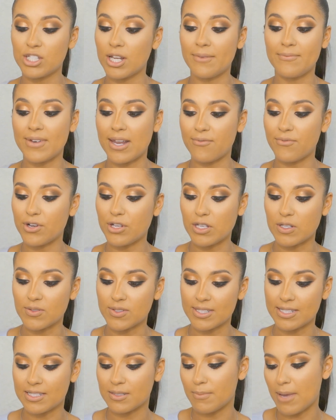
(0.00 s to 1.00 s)
I've never
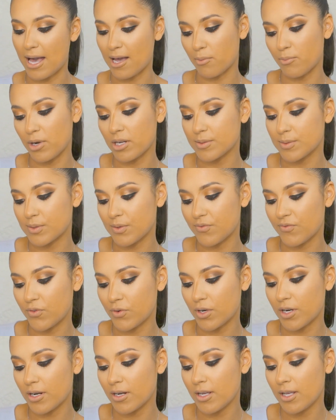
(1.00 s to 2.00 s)
used this MAC brush
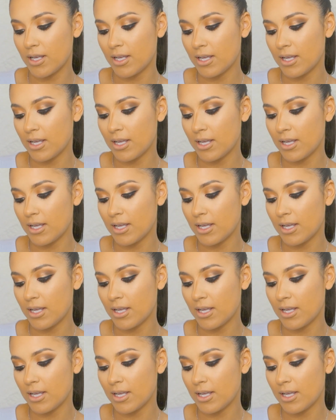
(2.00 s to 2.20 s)
before.